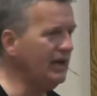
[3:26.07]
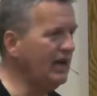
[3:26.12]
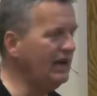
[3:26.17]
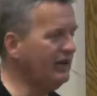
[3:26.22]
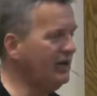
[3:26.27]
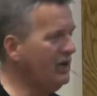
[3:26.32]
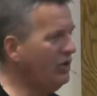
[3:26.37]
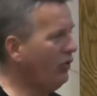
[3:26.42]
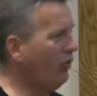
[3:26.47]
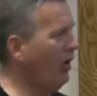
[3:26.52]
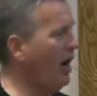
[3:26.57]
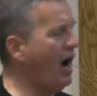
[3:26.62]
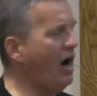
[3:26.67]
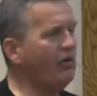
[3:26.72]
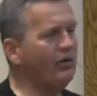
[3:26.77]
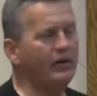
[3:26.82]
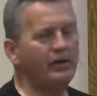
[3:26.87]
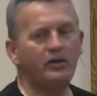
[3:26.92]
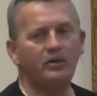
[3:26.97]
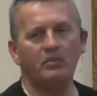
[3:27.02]
death. He
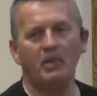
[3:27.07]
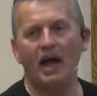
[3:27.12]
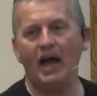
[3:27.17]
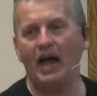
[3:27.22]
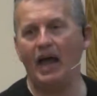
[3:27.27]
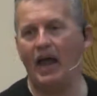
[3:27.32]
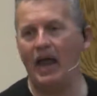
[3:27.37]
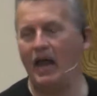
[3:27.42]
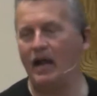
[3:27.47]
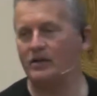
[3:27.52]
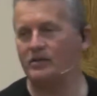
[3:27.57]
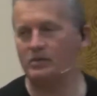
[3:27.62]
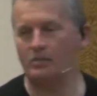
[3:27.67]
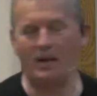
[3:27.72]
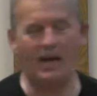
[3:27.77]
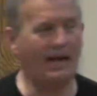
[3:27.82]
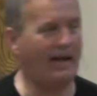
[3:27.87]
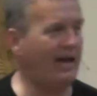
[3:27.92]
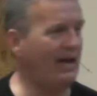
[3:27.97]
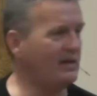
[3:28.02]
crawled under my house
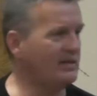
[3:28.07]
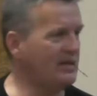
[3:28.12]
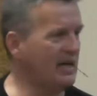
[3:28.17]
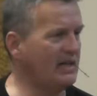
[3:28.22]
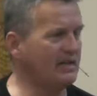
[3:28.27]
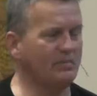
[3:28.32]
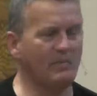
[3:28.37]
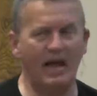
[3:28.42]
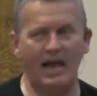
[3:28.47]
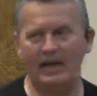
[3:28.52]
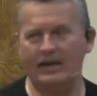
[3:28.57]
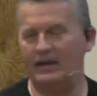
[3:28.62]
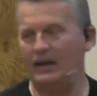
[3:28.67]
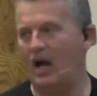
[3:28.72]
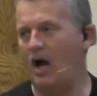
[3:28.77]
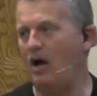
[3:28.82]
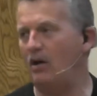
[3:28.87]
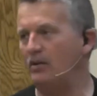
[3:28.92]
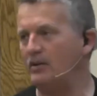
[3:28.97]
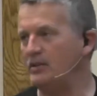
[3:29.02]
I was buying, and
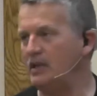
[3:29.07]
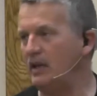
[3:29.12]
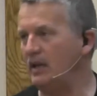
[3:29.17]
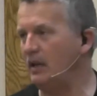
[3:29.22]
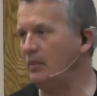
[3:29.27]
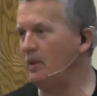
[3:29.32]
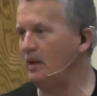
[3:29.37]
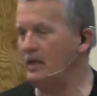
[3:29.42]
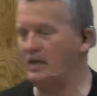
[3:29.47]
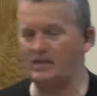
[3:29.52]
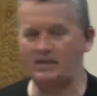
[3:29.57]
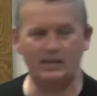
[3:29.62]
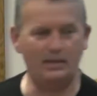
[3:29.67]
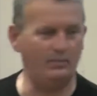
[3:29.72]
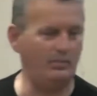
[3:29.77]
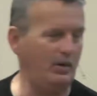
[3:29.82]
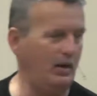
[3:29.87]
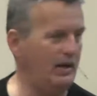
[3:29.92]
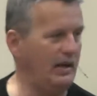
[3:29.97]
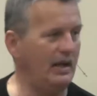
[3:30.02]
all of a sudden he come in, he said,
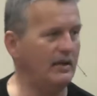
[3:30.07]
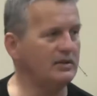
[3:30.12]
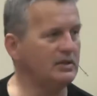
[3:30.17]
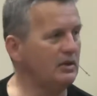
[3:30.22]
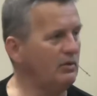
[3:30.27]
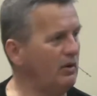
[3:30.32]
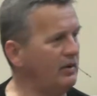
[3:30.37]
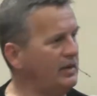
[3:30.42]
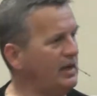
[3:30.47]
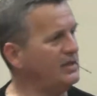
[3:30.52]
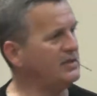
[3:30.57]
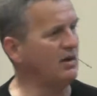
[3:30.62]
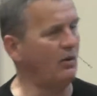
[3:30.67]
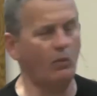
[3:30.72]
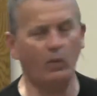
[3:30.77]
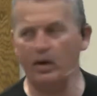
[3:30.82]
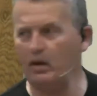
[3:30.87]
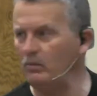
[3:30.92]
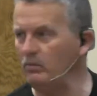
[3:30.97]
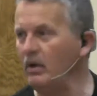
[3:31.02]
buddy, I'll tell you what, that's a
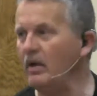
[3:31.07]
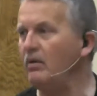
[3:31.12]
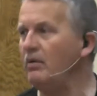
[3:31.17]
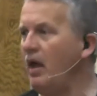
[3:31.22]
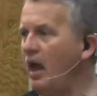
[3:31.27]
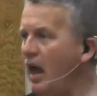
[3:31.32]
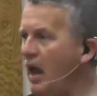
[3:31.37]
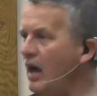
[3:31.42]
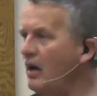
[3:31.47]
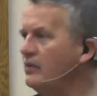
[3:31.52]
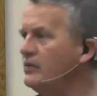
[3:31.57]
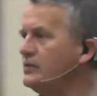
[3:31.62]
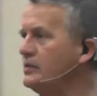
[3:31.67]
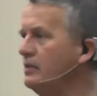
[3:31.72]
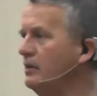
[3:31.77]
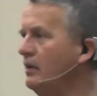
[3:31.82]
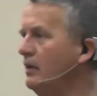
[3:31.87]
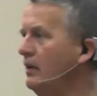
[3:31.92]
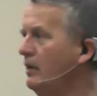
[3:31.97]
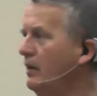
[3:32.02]
well-built house.
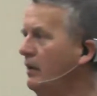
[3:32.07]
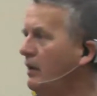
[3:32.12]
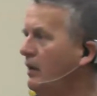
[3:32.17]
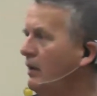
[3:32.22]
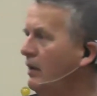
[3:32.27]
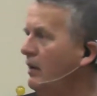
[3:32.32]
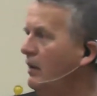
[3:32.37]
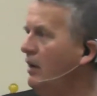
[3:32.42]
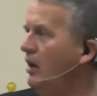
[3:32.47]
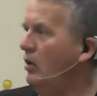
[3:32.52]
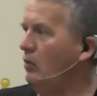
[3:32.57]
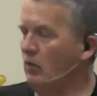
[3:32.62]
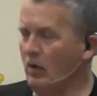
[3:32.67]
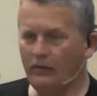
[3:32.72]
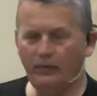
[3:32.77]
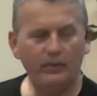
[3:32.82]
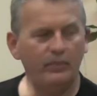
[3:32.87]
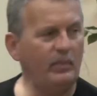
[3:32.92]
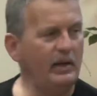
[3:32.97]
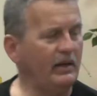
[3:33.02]

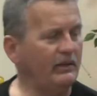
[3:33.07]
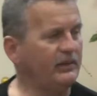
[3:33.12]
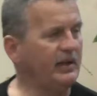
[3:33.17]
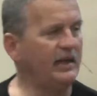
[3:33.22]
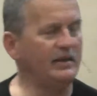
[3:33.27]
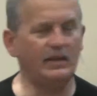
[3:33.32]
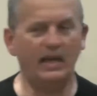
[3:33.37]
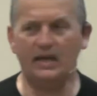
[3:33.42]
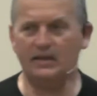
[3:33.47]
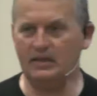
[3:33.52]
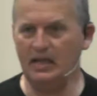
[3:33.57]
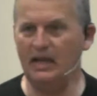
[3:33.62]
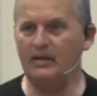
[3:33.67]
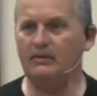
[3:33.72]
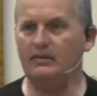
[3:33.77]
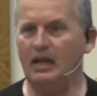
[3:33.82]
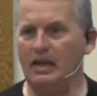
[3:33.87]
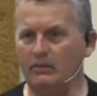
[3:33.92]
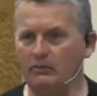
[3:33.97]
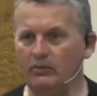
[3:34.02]
Whoever built that,
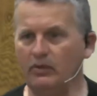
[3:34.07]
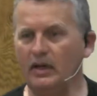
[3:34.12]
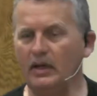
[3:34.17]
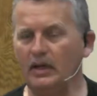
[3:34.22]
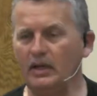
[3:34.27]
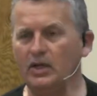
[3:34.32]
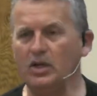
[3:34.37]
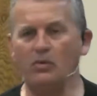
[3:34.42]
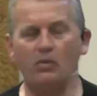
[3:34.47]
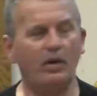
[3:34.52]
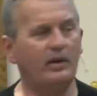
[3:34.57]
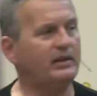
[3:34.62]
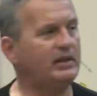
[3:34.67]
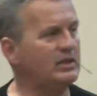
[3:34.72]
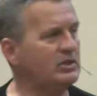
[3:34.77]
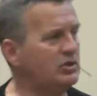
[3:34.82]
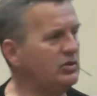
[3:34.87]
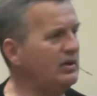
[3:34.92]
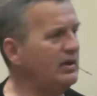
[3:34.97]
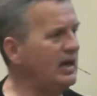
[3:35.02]
they really knew what
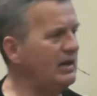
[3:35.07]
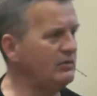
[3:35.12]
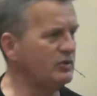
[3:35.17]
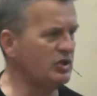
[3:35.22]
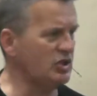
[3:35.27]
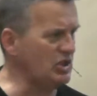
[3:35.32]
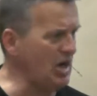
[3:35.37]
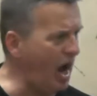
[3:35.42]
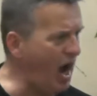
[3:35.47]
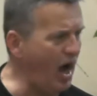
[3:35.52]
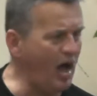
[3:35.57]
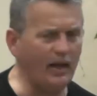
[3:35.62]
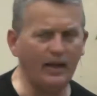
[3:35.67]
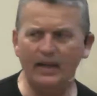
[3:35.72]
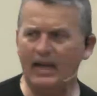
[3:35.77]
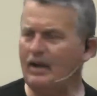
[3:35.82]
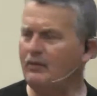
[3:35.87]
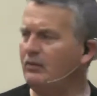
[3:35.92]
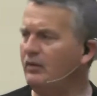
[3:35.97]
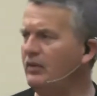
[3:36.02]
they was doing. It was
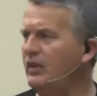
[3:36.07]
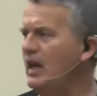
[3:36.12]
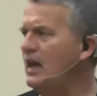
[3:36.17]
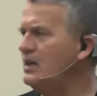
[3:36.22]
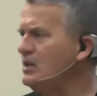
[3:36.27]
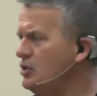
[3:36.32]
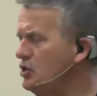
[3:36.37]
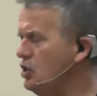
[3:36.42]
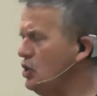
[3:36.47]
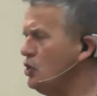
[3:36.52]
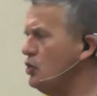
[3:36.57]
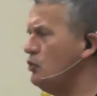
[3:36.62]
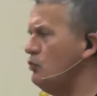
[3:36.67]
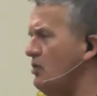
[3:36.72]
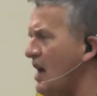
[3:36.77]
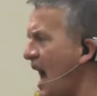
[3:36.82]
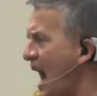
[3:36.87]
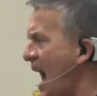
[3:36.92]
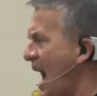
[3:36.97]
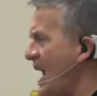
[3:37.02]
solid, everything was
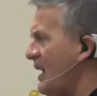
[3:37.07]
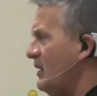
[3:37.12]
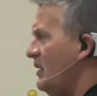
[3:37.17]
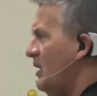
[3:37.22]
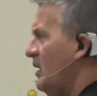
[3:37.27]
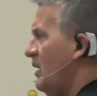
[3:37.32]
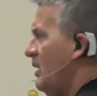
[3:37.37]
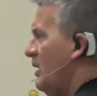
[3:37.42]
right.